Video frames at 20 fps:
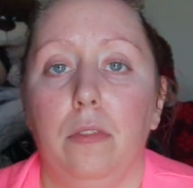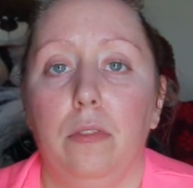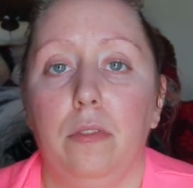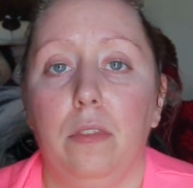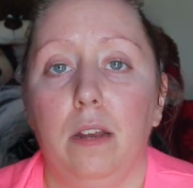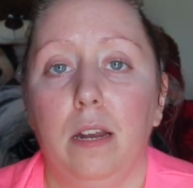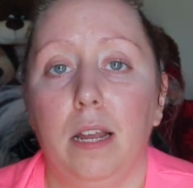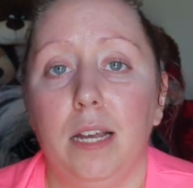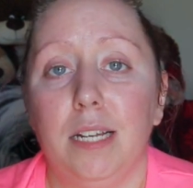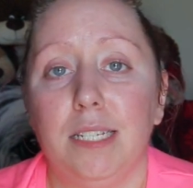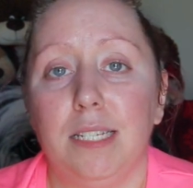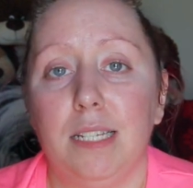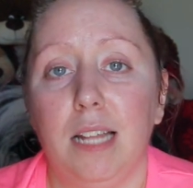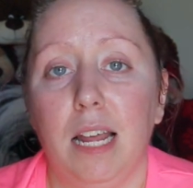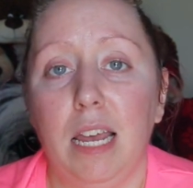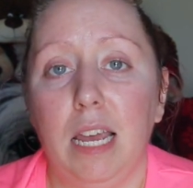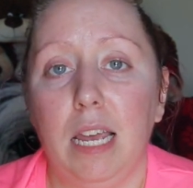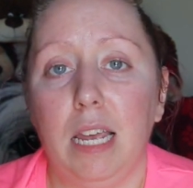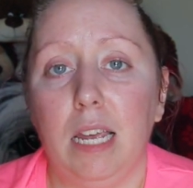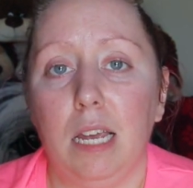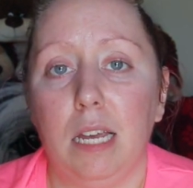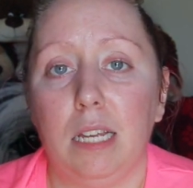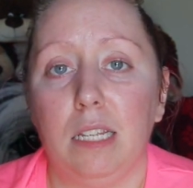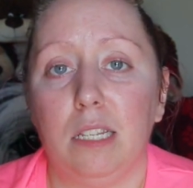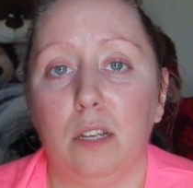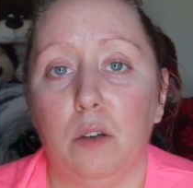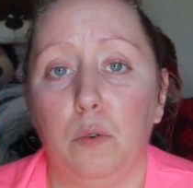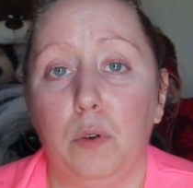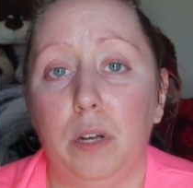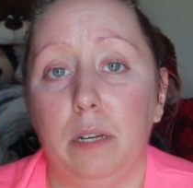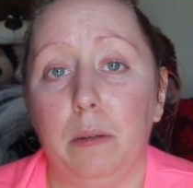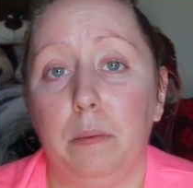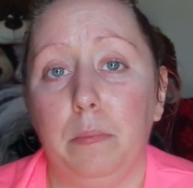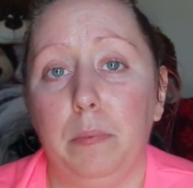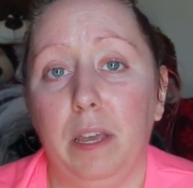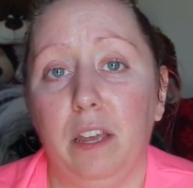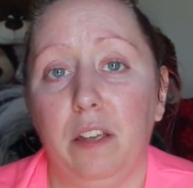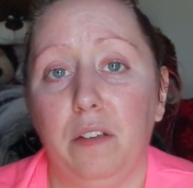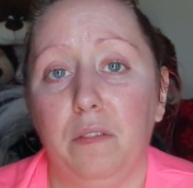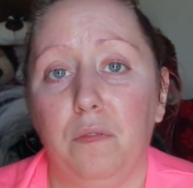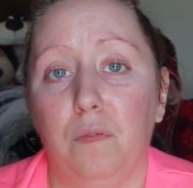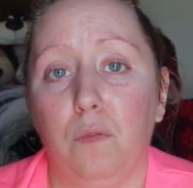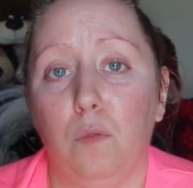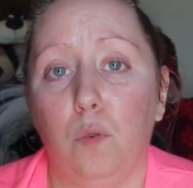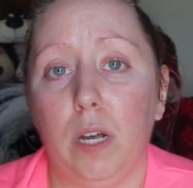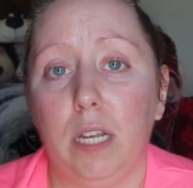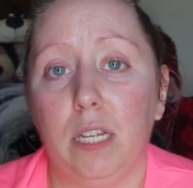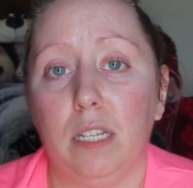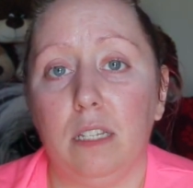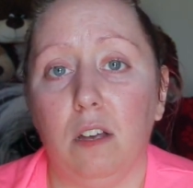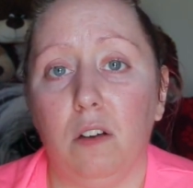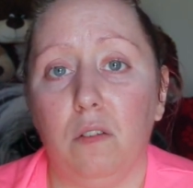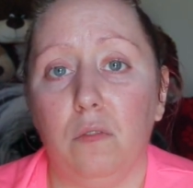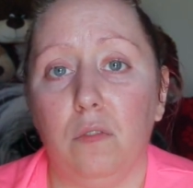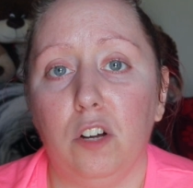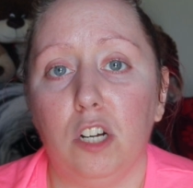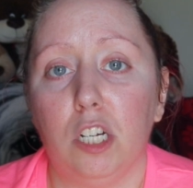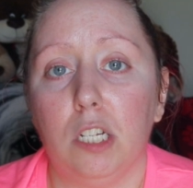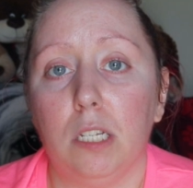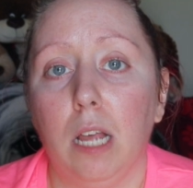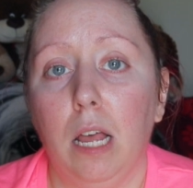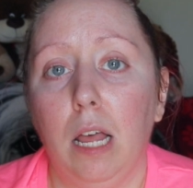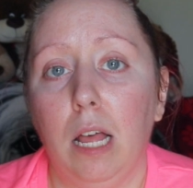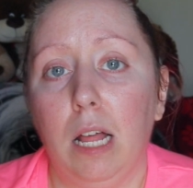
the next thing is going to be voiceovers.